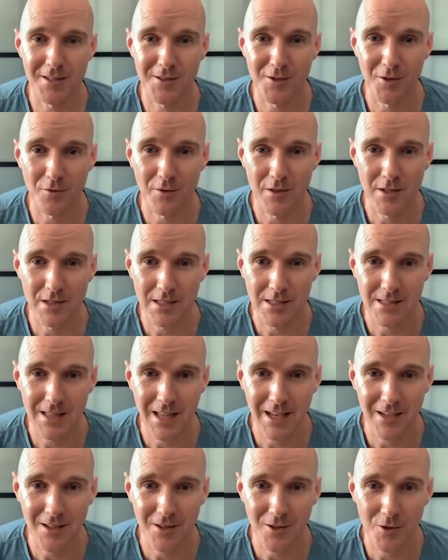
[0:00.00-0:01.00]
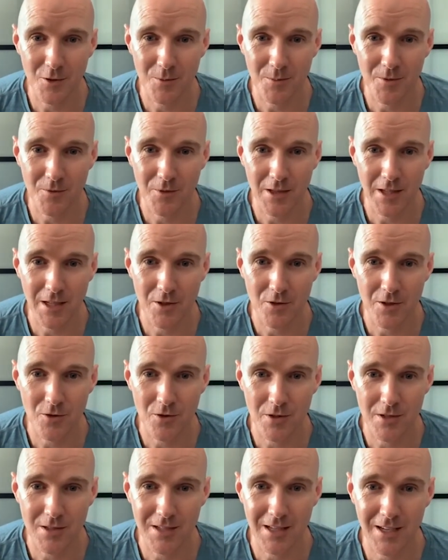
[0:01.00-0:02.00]
Sophie says, thank you, it's been really
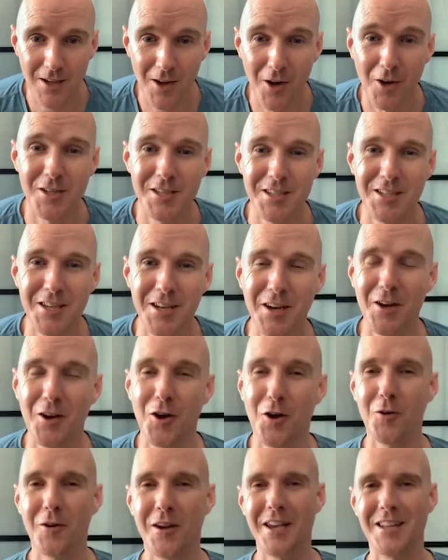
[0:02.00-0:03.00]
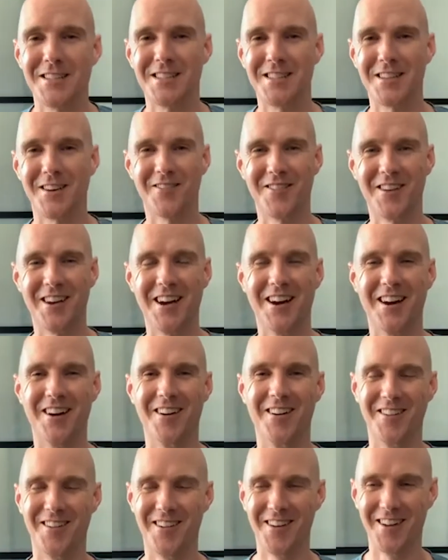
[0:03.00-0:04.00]
interesting. Oh, she's gonna go get some
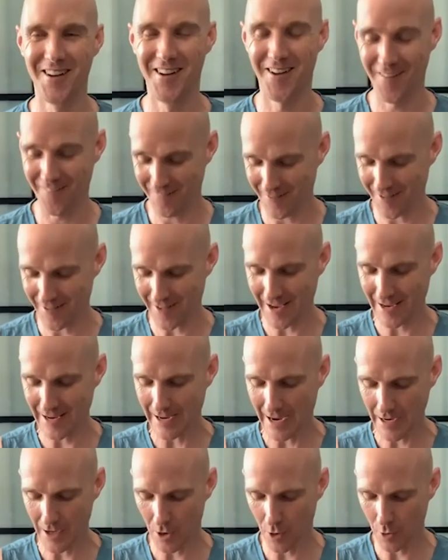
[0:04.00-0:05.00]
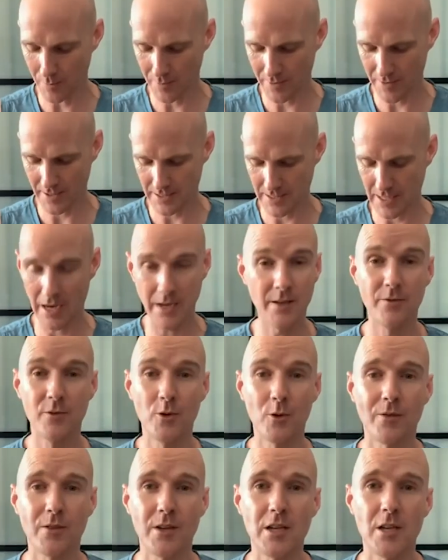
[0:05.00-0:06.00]
now. Well, I hope that, and
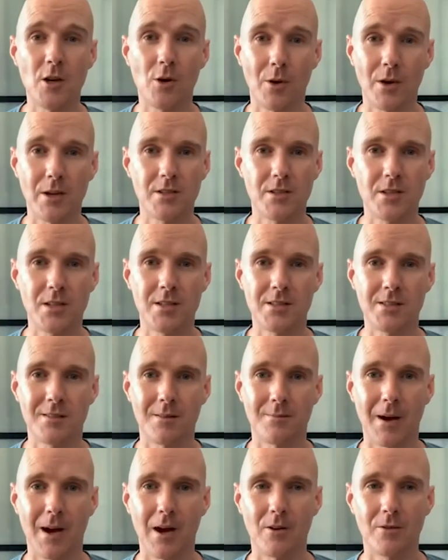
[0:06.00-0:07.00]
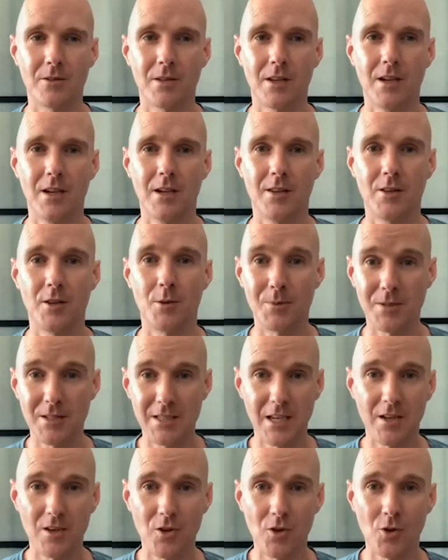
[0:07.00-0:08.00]
if you have any questions about the
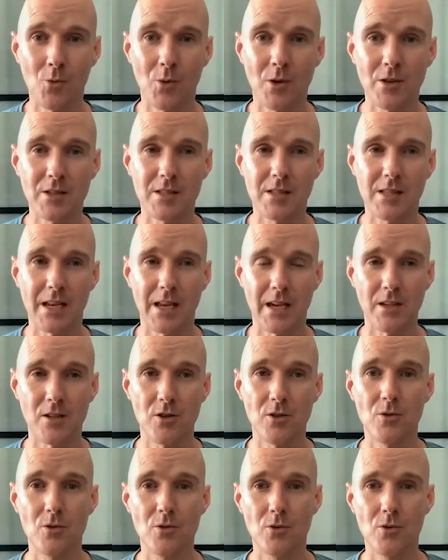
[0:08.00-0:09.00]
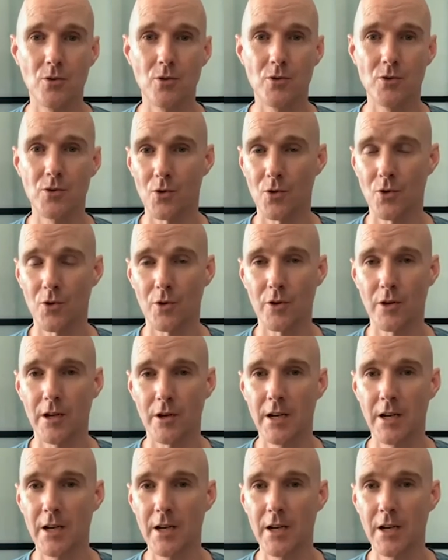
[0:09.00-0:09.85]
particular ones that I use, or